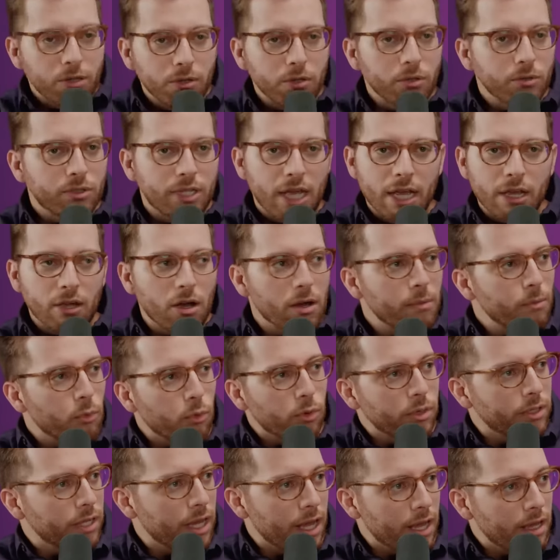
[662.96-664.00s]
You take on
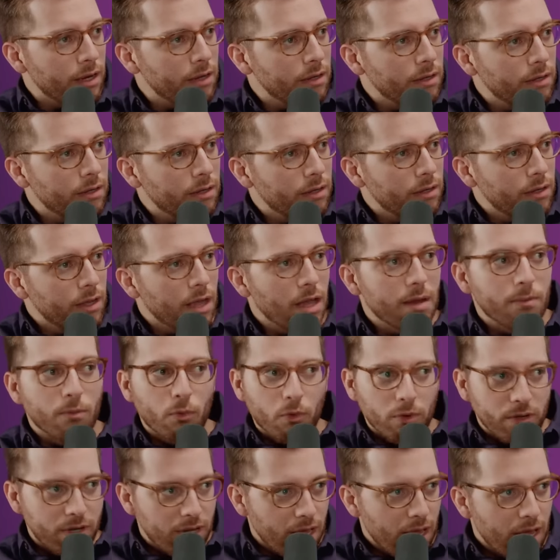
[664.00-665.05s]
more debt and
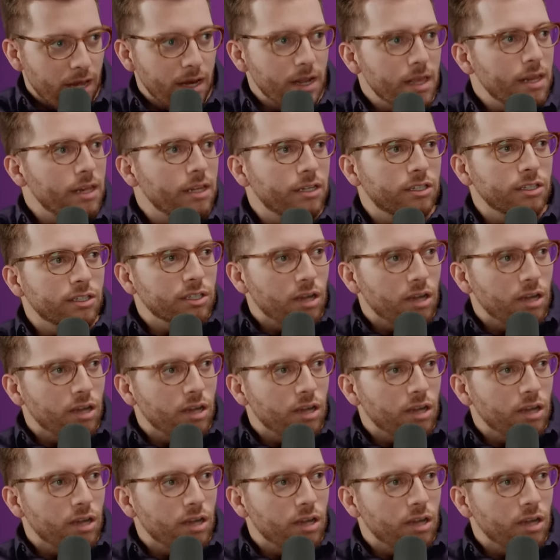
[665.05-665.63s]
more debt, and it just